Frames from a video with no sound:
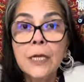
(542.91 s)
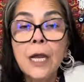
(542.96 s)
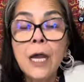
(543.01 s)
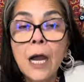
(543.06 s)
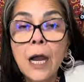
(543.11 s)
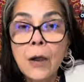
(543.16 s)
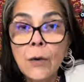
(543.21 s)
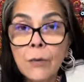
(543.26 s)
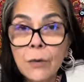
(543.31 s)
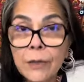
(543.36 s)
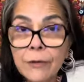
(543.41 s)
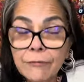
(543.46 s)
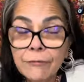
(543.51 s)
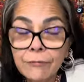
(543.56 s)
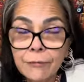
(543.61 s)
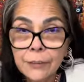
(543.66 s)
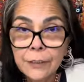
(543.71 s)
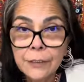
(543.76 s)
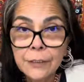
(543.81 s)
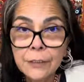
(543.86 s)

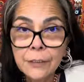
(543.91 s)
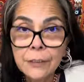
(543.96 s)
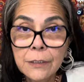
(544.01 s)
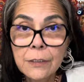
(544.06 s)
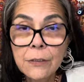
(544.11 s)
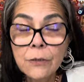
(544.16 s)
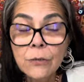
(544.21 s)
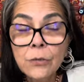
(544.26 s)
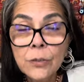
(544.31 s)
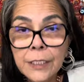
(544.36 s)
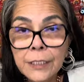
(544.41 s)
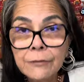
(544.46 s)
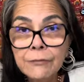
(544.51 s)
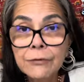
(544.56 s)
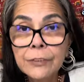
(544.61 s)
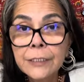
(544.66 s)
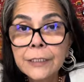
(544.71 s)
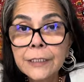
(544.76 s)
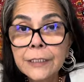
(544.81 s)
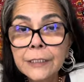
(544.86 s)
However,
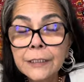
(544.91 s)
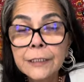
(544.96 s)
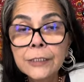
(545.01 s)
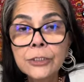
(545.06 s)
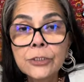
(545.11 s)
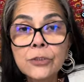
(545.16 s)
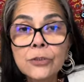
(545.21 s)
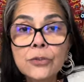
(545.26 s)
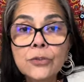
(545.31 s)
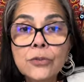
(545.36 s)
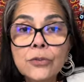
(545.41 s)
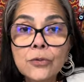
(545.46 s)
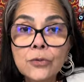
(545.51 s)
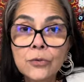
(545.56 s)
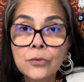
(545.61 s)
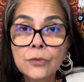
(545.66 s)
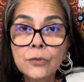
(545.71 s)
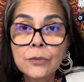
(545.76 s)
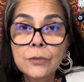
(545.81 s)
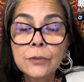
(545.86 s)
whatever it is that you do,